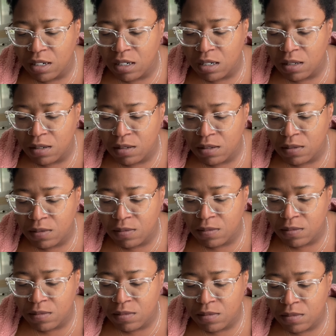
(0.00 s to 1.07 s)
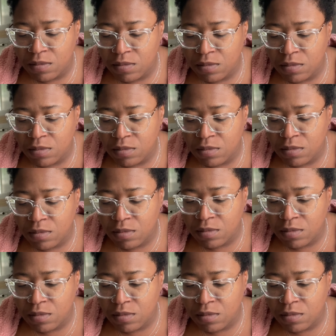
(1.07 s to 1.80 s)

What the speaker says: Nothing is said.